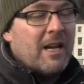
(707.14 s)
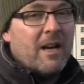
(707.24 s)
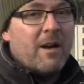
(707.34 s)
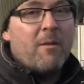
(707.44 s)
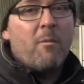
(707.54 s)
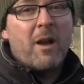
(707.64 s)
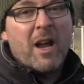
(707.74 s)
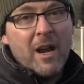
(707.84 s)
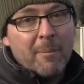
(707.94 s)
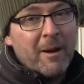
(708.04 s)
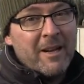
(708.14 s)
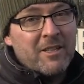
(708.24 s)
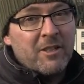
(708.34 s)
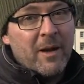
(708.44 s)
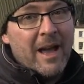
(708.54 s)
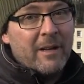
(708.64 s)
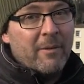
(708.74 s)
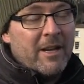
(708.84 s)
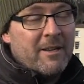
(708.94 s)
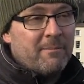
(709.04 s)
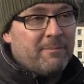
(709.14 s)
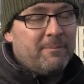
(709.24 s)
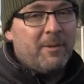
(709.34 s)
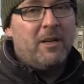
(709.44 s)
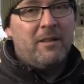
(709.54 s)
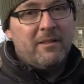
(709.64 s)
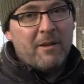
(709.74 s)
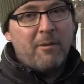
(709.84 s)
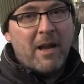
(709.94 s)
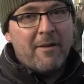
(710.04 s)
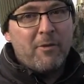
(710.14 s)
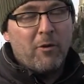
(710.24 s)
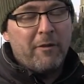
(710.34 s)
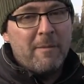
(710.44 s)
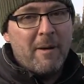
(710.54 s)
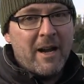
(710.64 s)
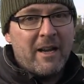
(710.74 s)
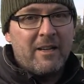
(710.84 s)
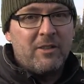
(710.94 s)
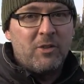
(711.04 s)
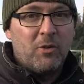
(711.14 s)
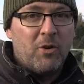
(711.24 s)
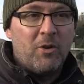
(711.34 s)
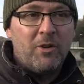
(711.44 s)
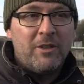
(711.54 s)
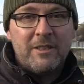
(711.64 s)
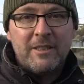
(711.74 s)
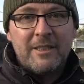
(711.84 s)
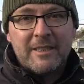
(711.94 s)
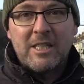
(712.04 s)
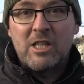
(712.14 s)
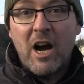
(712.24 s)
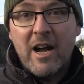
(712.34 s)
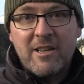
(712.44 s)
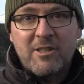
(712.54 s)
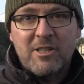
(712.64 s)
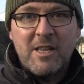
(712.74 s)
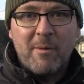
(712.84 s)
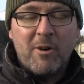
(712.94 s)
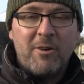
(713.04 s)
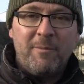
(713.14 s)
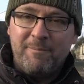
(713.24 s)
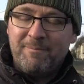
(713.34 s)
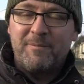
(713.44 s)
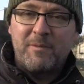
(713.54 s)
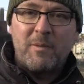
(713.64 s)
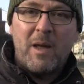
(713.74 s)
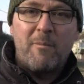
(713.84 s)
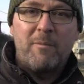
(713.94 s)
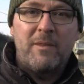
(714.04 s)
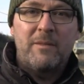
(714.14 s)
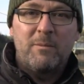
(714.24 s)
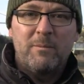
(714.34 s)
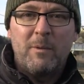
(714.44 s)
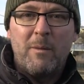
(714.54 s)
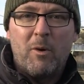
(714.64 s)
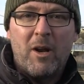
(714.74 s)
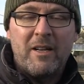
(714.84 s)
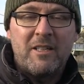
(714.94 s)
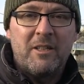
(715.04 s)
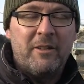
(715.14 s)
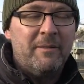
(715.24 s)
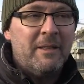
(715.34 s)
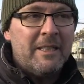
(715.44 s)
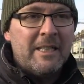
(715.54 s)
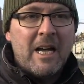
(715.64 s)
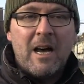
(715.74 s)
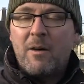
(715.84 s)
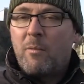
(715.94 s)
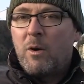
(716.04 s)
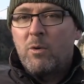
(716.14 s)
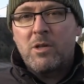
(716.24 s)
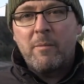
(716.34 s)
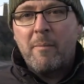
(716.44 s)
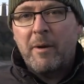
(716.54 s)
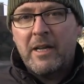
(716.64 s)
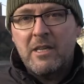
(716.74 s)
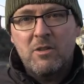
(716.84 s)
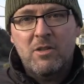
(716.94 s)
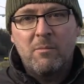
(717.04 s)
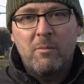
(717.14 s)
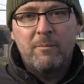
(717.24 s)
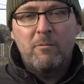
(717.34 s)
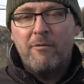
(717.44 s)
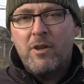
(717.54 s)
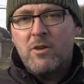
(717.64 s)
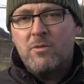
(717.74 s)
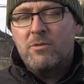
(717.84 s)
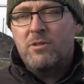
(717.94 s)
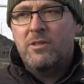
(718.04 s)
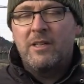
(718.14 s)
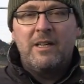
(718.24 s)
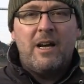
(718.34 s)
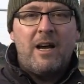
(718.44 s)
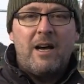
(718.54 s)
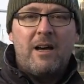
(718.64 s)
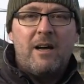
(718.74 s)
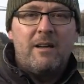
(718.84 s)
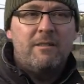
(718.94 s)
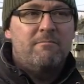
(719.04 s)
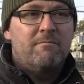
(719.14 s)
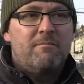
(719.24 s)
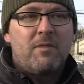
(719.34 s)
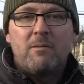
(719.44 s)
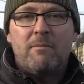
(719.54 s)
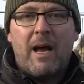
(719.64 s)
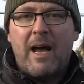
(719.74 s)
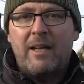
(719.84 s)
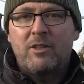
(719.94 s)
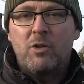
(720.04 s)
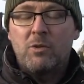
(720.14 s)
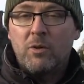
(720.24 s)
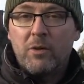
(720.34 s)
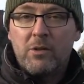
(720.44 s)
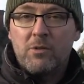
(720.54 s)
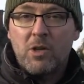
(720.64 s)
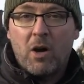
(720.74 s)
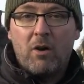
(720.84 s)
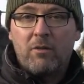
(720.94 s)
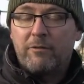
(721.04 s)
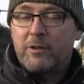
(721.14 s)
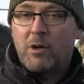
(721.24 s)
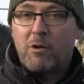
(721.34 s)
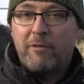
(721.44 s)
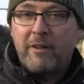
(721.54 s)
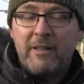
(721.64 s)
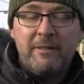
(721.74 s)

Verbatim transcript: Uh, we're kind of planning to do it anyway, but if we have your feedback and your desires to see more, then we're more likely to do it. Uh, we'll also be bringing you some reviews uh, and tutorials on photography